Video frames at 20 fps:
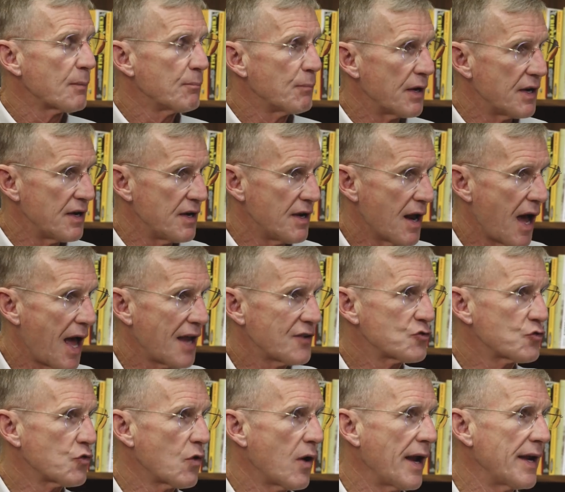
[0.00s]
but not
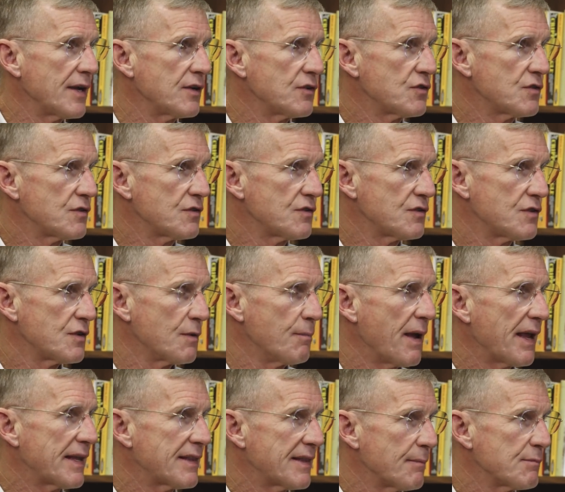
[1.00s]
trying to
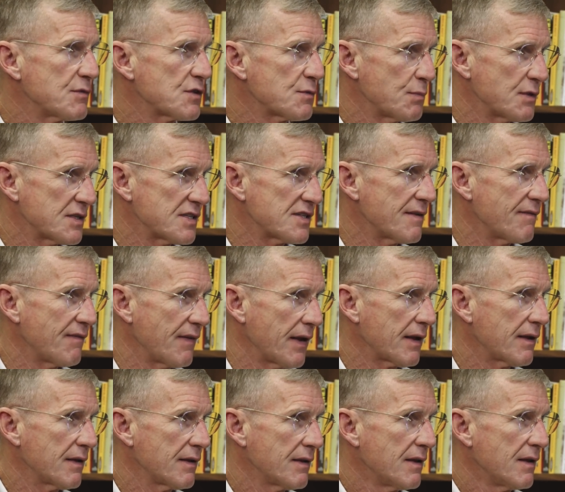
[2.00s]
make them
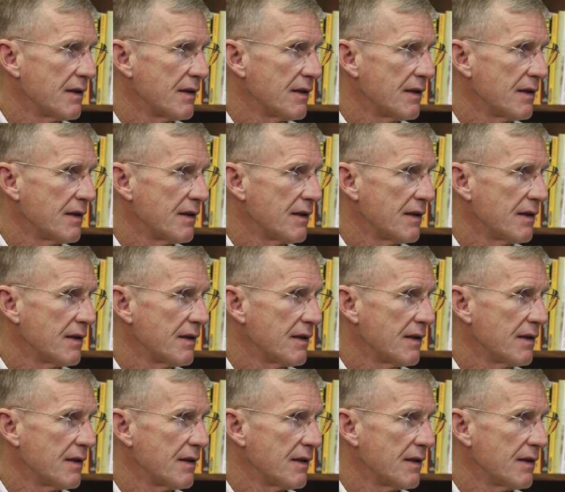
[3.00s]
specific.